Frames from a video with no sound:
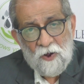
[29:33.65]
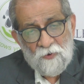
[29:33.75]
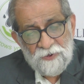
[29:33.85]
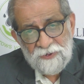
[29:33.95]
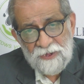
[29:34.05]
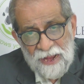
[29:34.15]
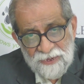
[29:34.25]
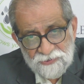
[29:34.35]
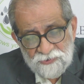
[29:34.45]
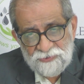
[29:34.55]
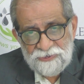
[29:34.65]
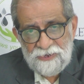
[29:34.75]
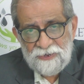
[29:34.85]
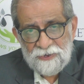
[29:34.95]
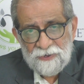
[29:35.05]
Auditor has to
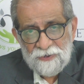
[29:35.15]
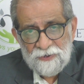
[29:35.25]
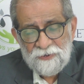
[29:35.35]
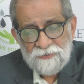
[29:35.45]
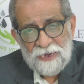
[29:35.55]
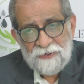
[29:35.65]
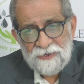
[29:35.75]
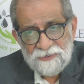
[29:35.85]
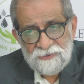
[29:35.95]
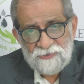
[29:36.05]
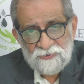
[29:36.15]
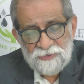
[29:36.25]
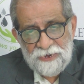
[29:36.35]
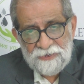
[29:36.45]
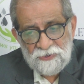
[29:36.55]
see that is the
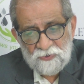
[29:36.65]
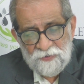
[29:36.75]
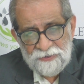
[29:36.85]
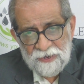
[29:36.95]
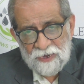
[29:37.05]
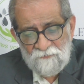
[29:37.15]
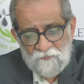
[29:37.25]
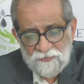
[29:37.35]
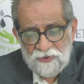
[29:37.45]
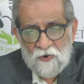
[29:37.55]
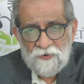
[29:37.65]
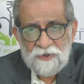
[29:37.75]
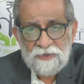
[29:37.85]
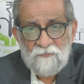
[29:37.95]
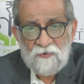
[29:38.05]
society, so when they come for the
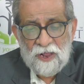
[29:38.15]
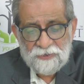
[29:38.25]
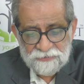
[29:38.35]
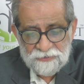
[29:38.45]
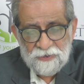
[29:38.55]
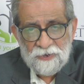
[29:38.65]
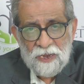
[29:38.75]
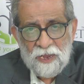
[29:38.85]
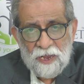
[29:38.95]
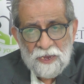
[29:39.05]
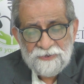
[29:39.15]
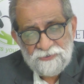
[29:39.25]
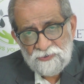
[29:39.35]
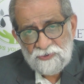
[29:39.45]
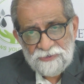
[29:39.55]
audit, they would ask, is
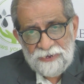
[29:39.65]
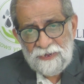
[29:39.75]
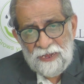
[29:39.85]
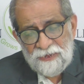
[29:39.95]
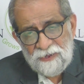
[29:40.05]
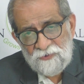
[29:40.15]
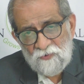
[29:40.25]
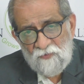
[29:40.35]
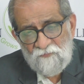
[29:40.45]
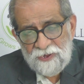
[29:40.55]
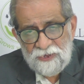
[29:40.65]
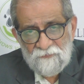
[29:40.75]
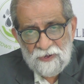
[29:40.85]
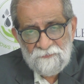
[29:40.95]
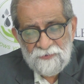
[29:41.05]
the society likely to go for
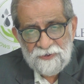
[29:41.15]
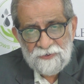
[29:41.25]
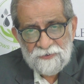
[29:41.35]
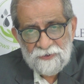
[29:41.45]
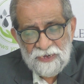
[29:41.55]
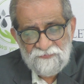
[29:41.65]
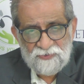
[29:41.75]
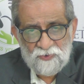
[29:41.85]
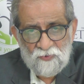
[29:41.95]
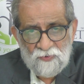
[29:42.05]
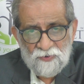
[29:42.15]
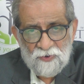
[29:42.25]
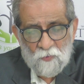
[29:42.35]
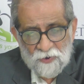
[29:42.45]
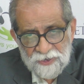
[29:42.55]
redevelopment? If so,
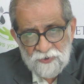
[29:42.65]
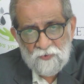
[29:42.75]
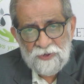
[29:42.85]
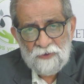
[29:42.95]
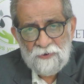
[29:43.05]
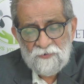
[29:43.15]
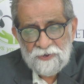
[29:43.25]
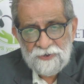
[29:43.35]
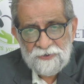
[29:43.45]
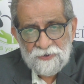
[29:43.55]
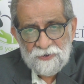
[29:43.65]
what are you doing about it?